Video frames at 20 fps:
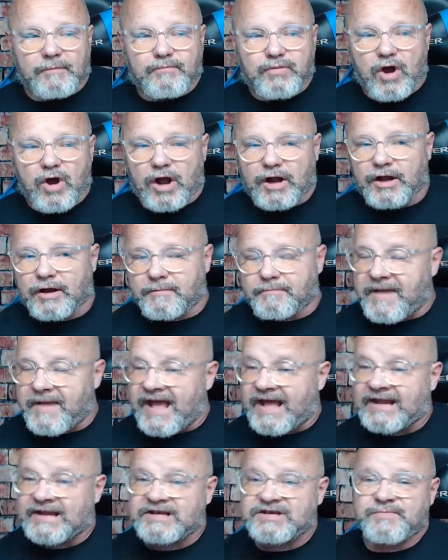product
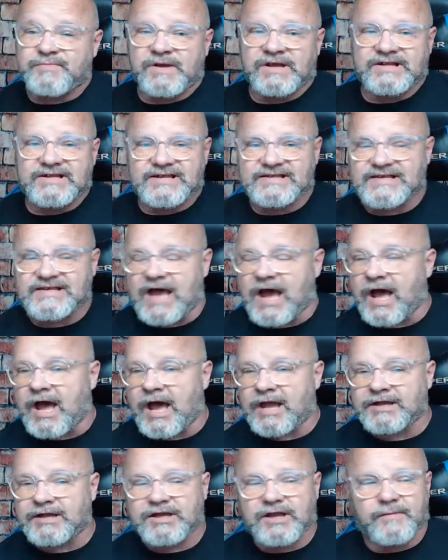management,
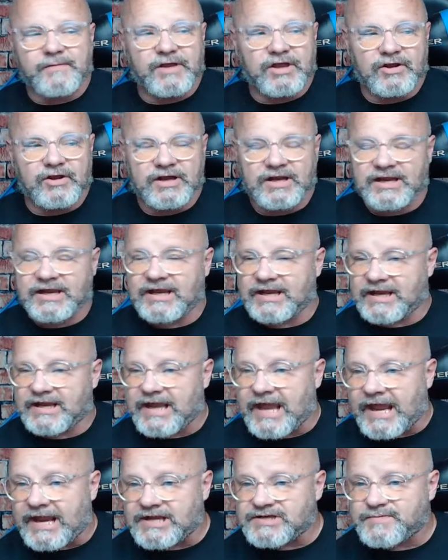design, community
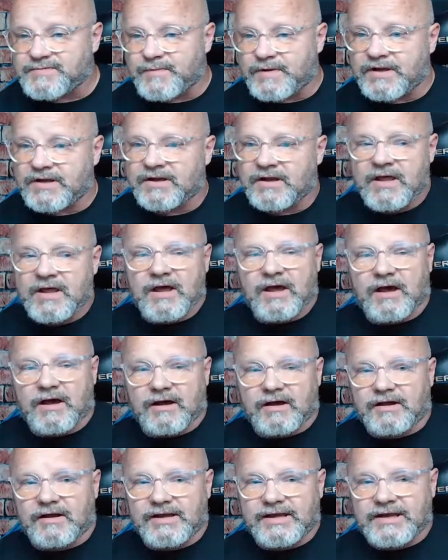engagement,
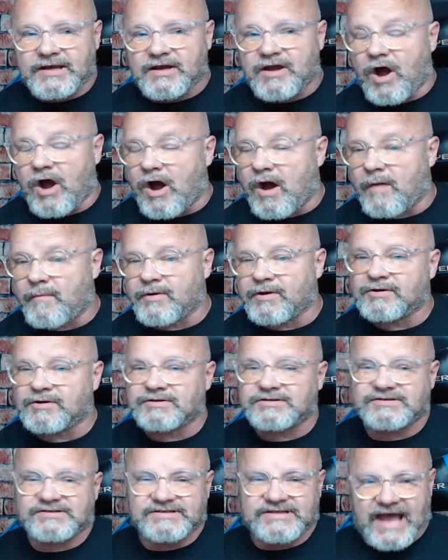e
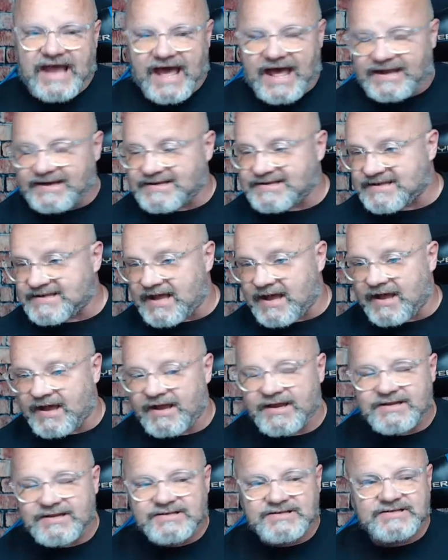commerce, data
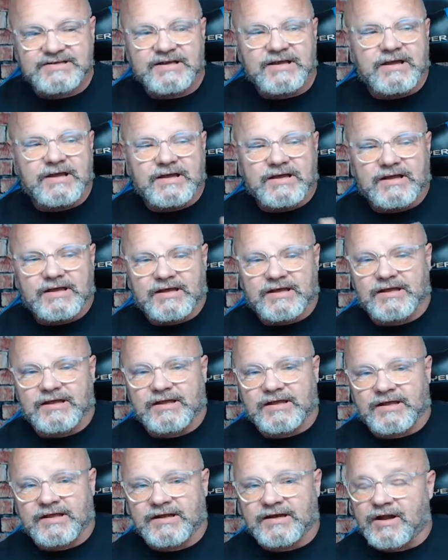science,
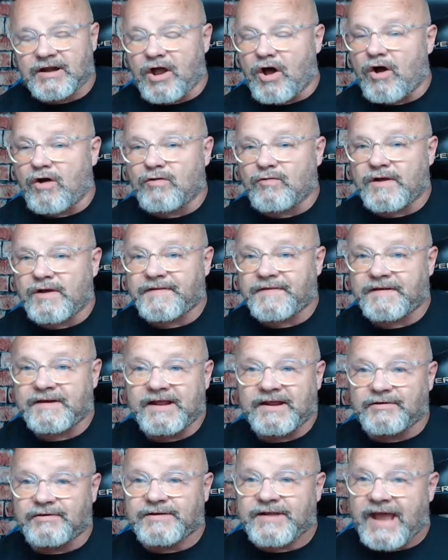and along with an
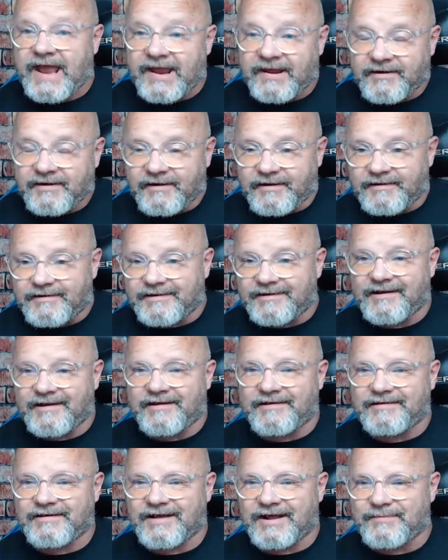entertainer.
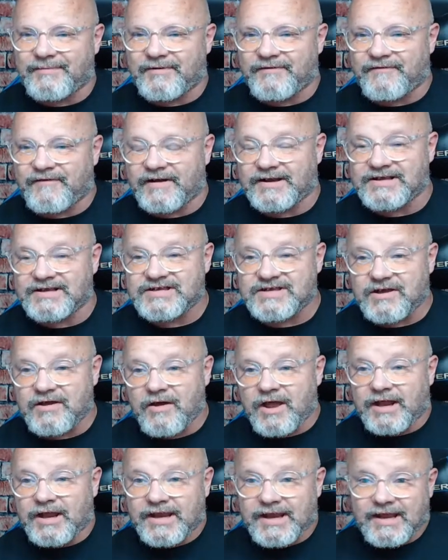You got to be funny. So,
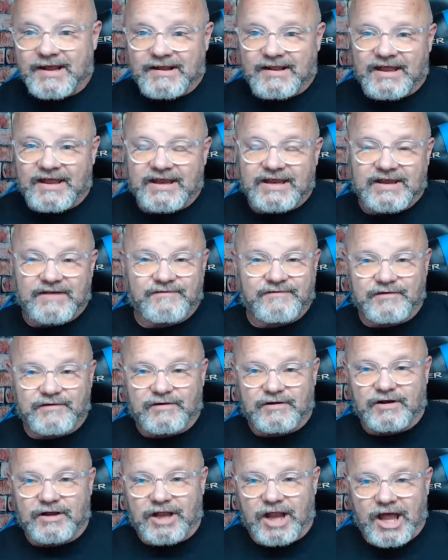yeah, like if you
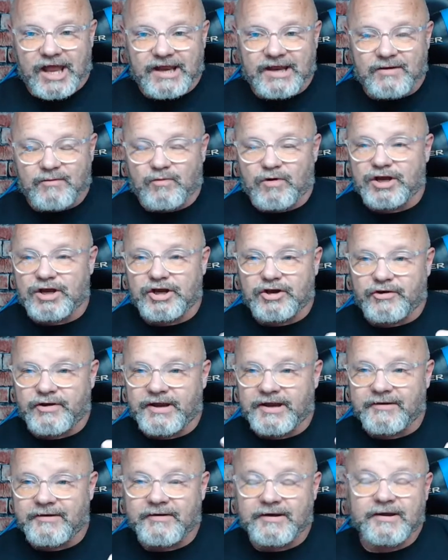like what you're
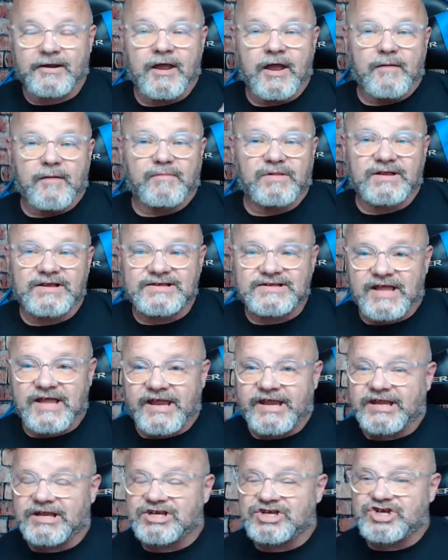hearing, please
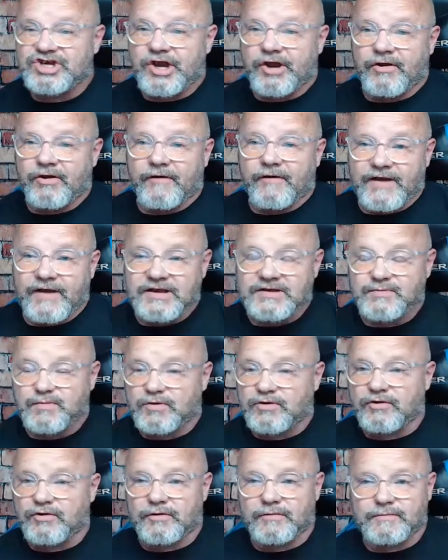like and share our
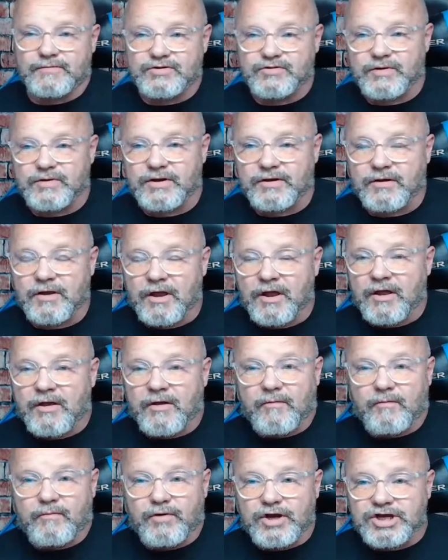Facebook group. So we
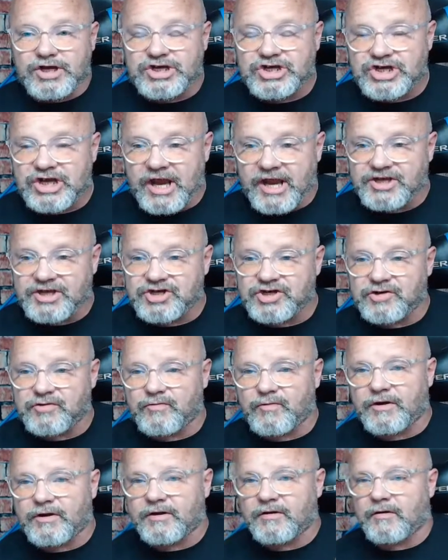appreciate you.
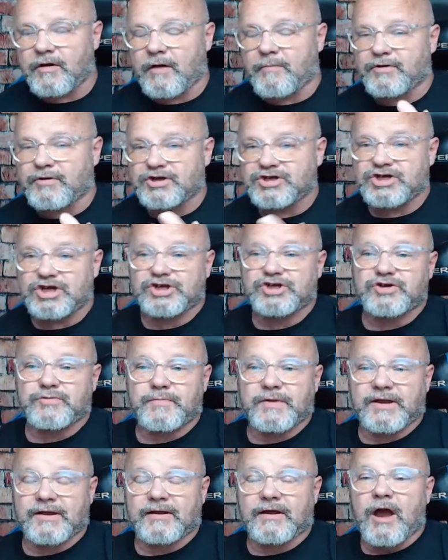We appreciate you
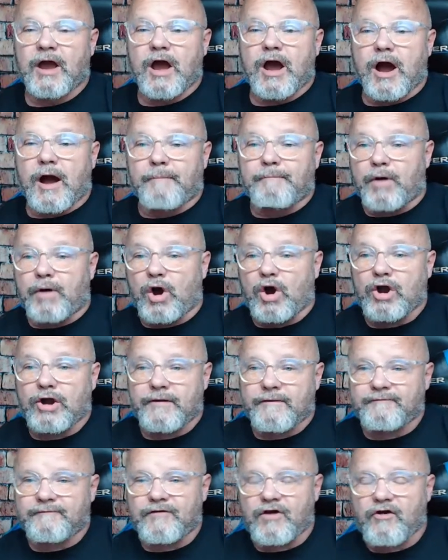being a
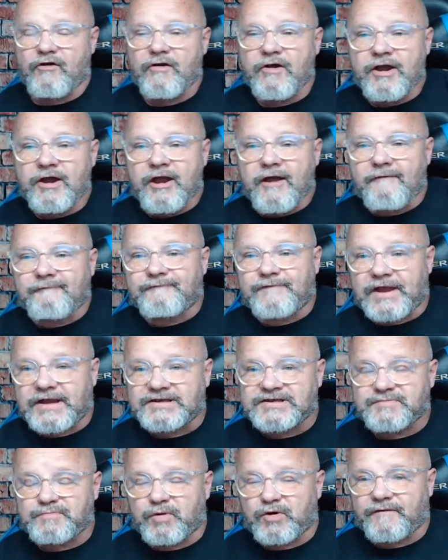part of our
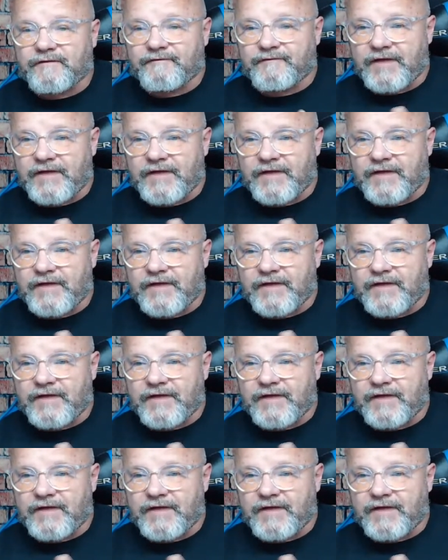Facebook